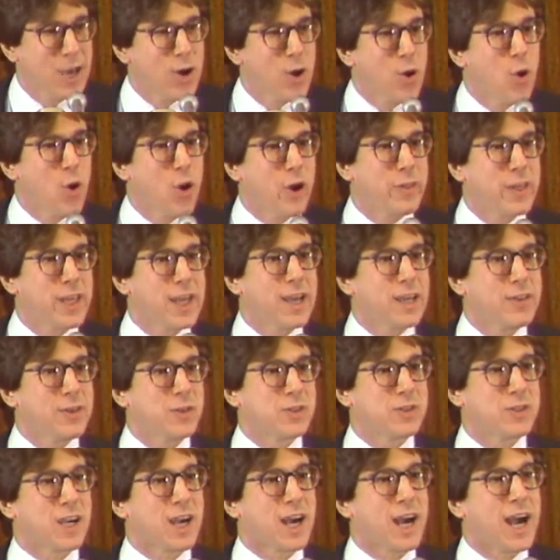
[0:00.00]
On the other
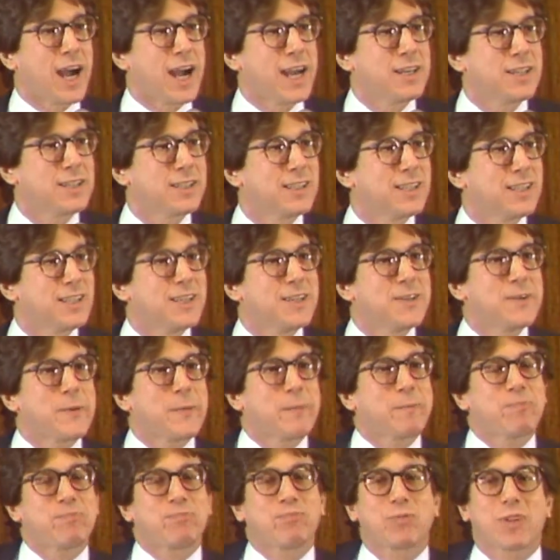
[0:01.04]
side,
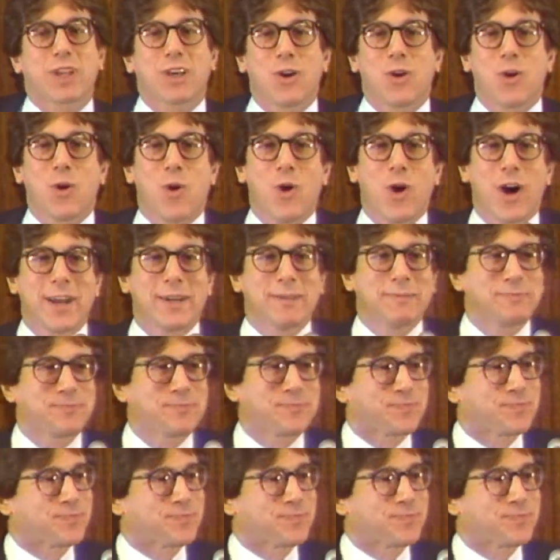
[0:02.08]
on